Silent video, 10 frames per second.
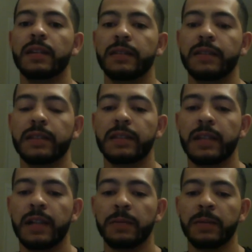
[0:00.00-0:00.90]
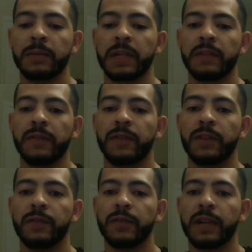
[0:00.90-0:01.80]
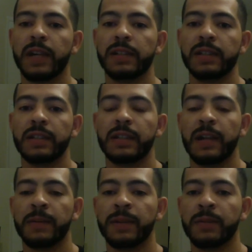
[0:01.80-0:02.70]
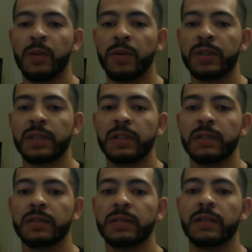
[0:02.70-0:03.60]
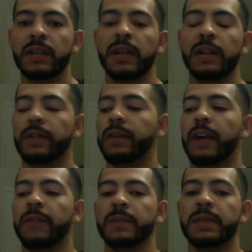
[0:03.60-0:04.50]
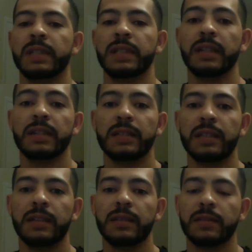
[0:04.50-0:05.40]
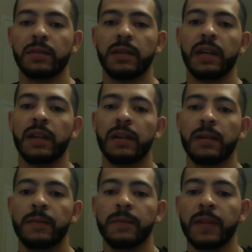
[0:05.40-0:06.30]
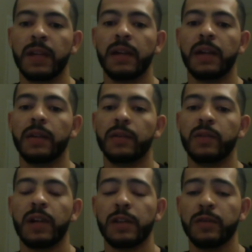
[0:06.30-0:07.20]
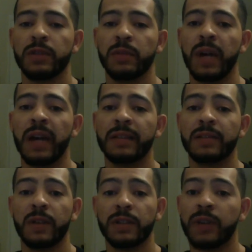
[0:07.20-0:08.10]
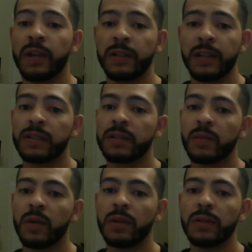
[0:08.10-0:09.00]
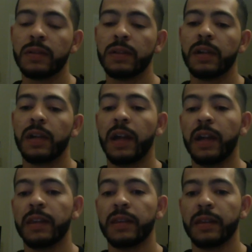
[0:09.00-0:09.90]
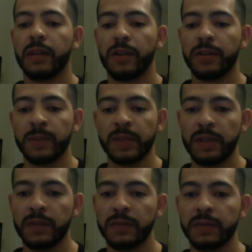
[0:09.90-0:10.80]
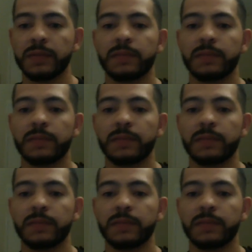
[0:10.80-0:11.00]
This can help them get the feel for catching, help their motor skills. You can have them sit in a seat so they do not lose their balance while trying to catch the ball and hurt themselves.